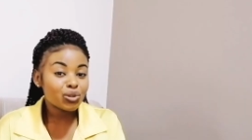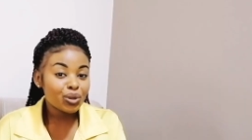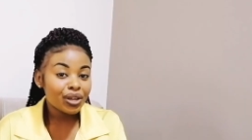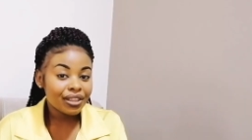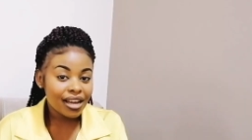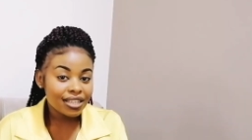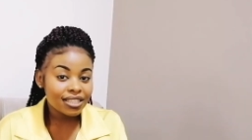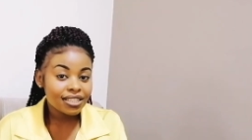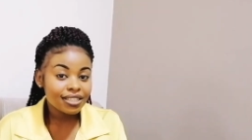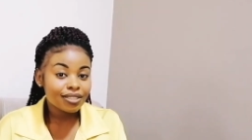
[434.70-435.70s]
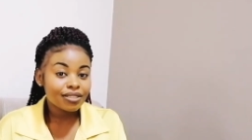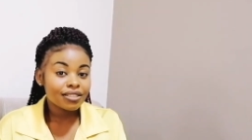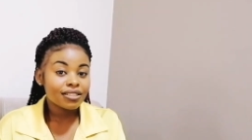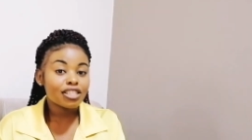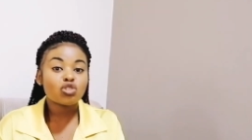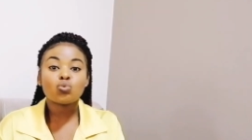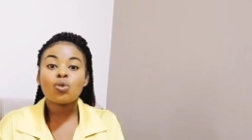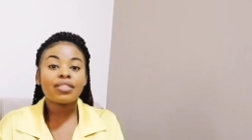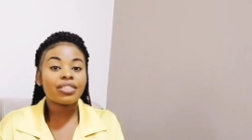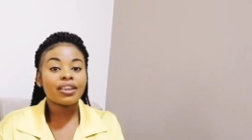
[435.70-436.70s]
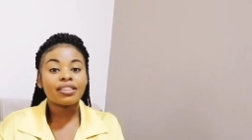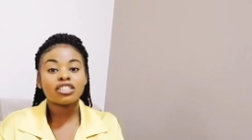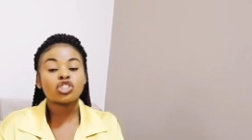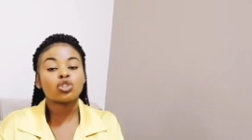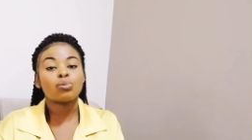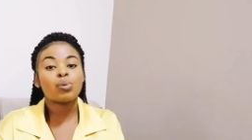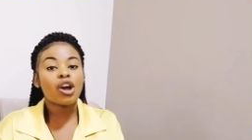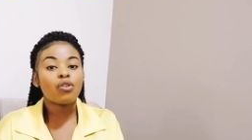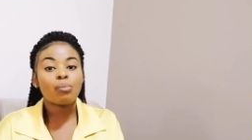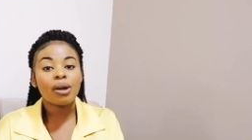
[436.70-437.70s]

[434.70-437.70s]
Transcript: doing that, there's one thing that should be a